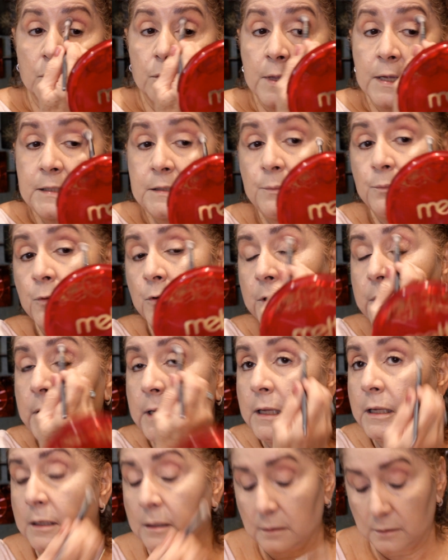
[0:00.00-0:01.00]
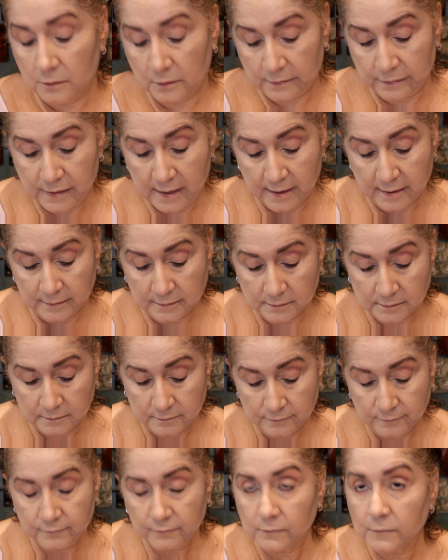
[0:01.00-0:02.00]
That's pretty. Look at that.
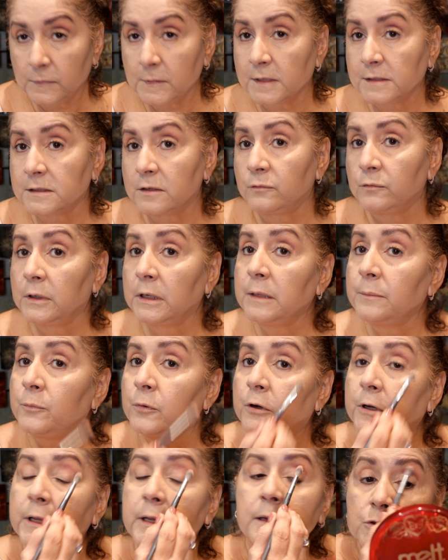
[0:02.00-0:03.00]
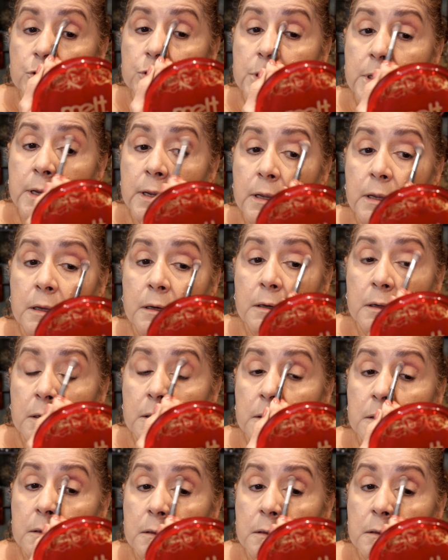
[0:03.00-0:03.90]
That's a really pretty shade.